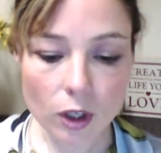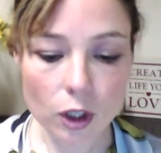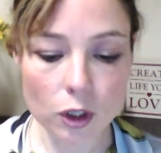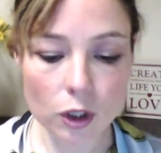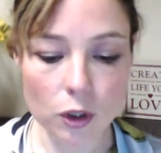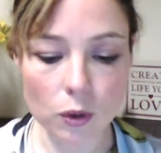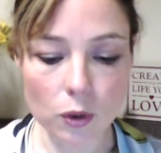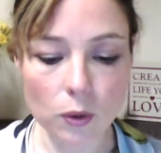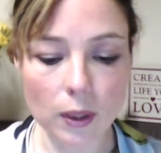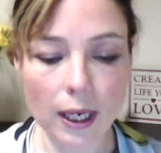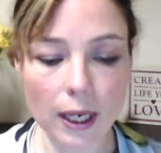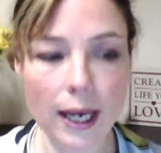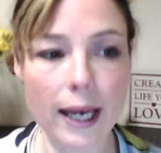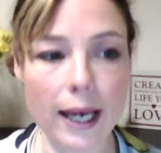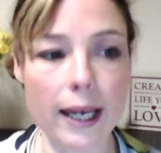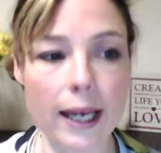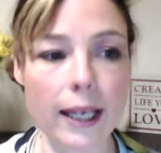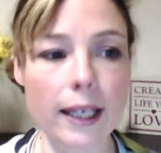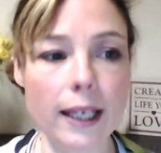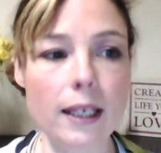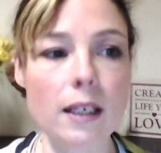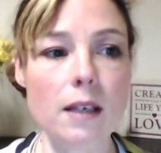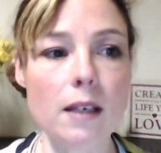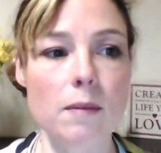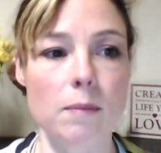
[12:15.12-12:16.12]
You
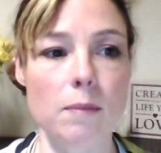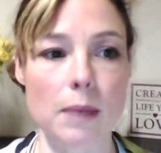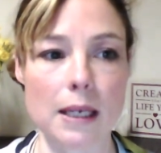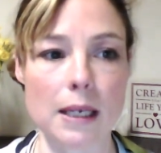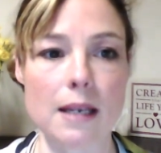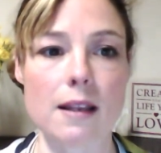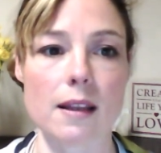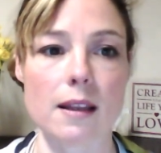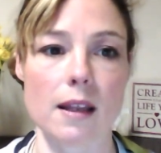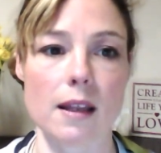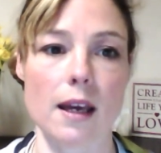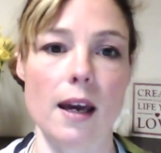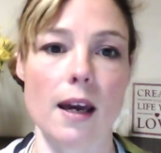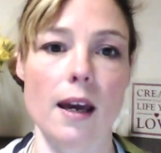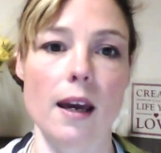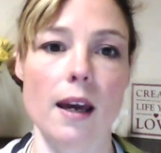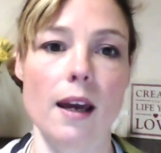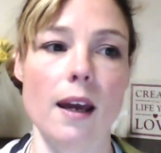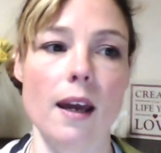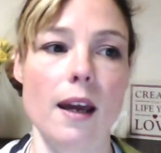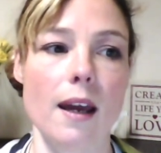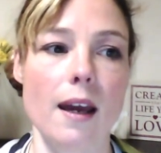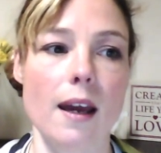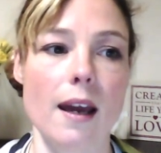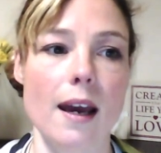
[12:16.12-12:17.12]
can be
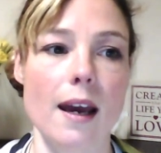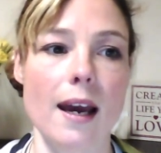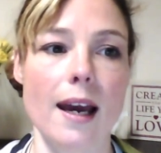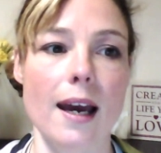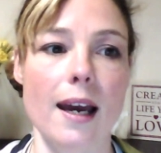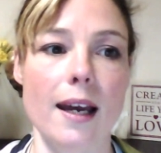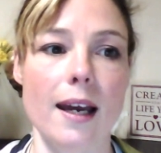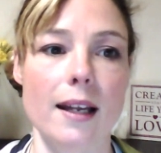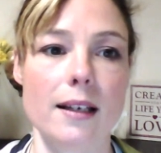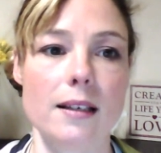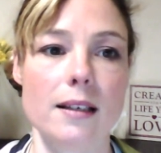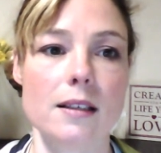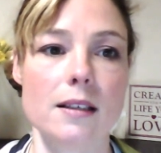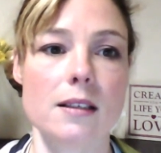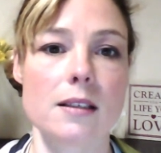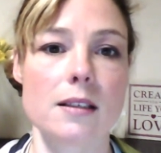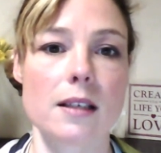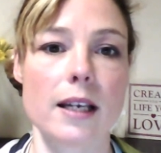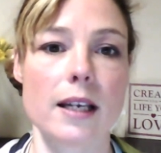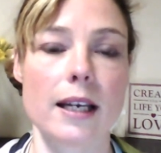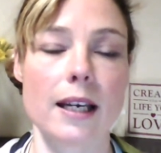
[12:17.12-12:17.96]
there and